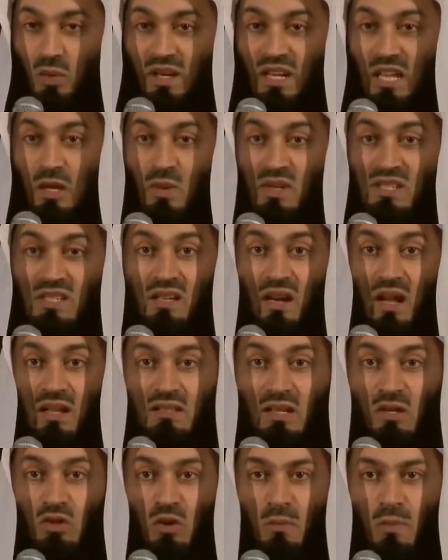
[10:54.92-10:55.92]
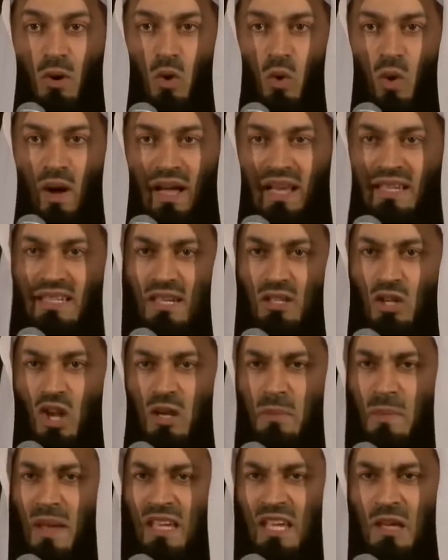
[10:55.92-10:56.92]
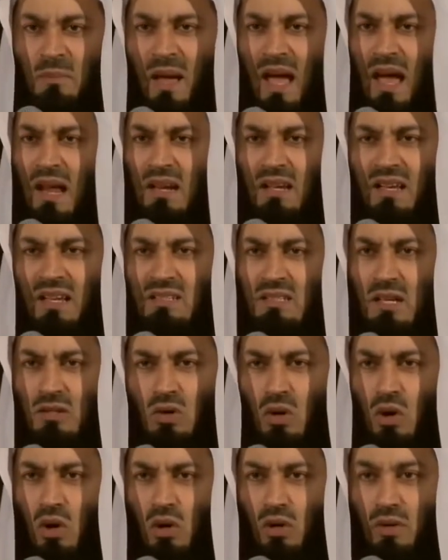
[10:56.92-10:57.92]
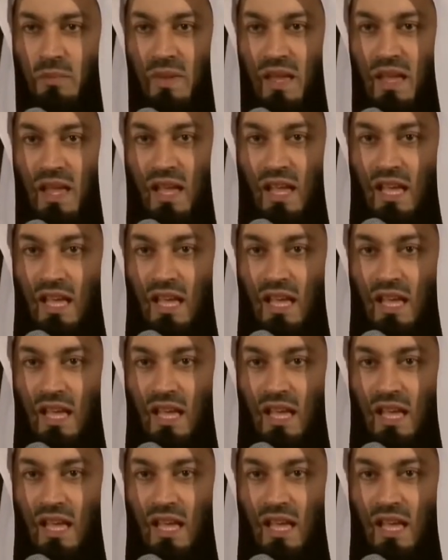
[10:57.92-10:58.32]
When he was granted nubuwwah, it did not make him arrogant at all.